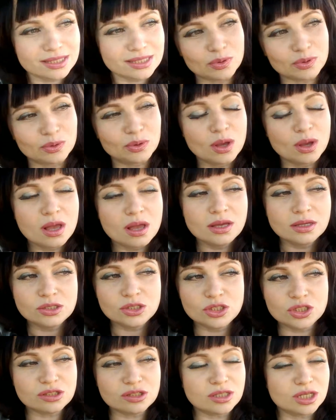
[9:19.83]
people
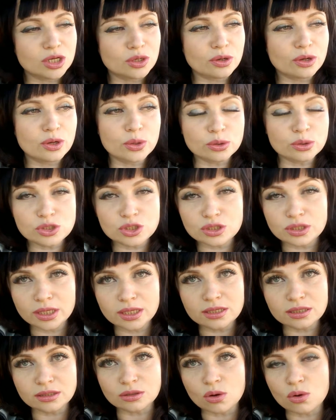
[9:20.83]
just
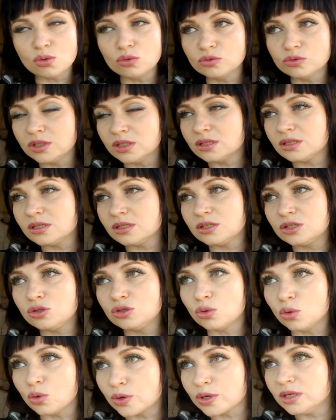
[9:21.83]
regurgitating all
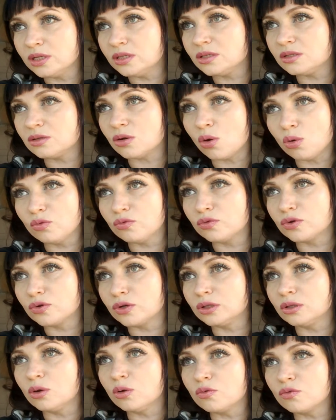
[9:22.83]
these stories
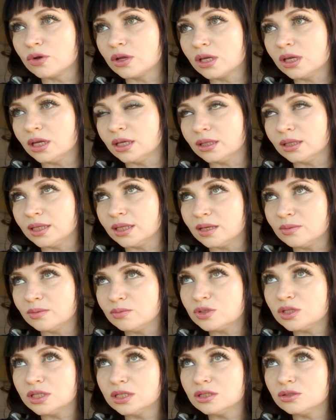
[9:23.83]
over and over
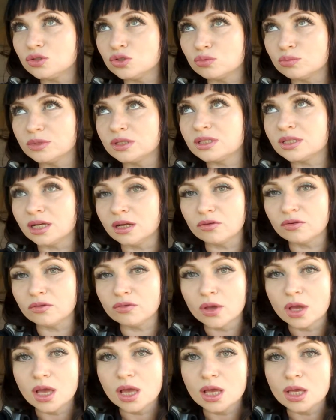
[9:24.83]
again and i'm thinking to
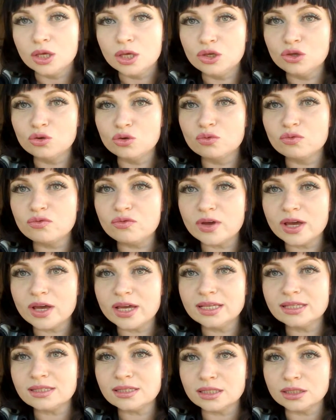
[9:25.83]
myself you are
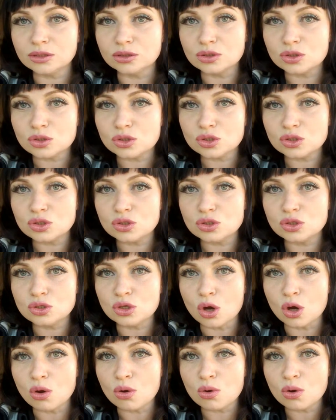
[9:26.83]
wasting
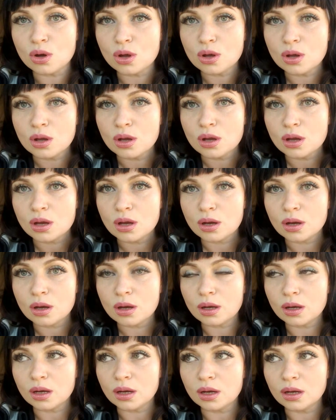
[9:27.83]
so
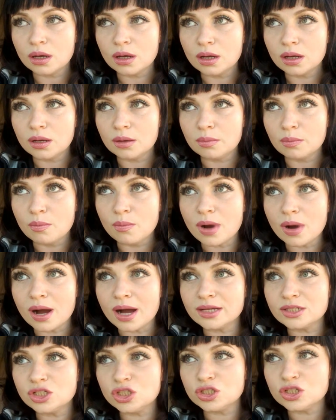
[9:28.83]
uh,
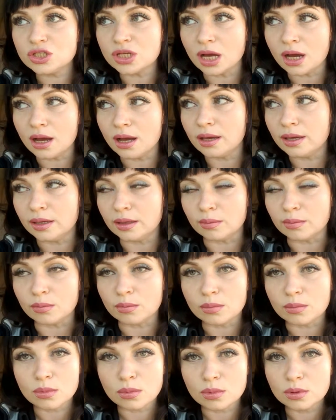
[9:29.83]
much time
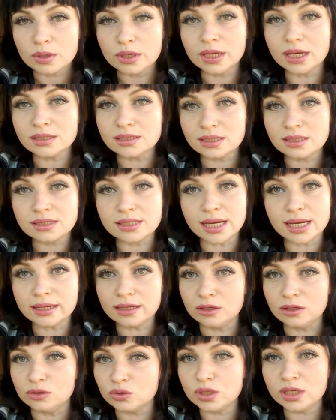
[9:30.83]
yes exactly
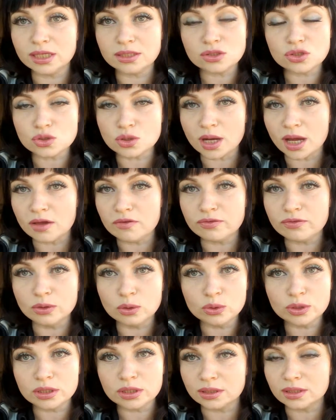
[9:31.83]
you can't drive
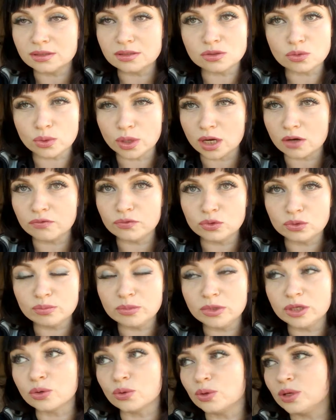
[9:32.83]
looking in the rearview
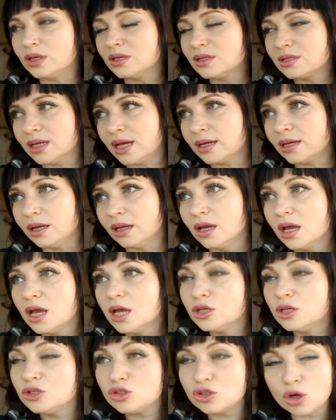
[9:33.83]
mirror exactly
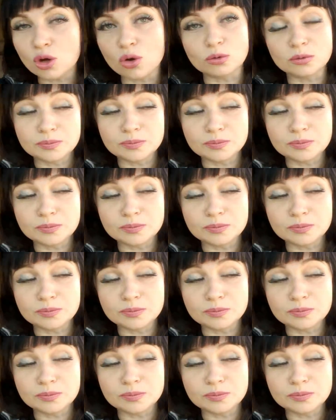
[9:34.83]
so